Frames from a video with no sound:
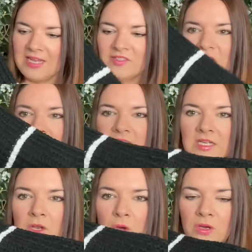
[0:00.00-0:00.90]
are nice and
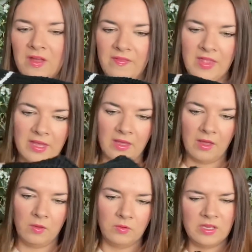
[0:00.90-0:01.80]
long and they
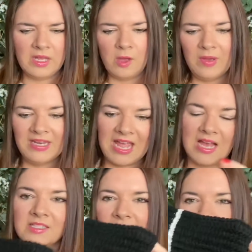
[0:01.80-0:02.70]
go, they go in, yeah,
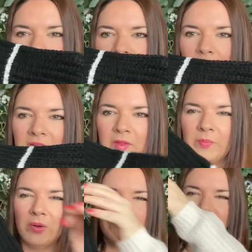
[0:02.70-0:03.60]
slightly go in at the
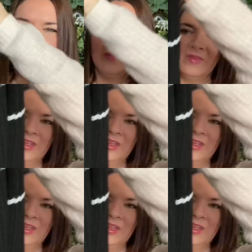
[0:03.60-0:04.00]
bottom.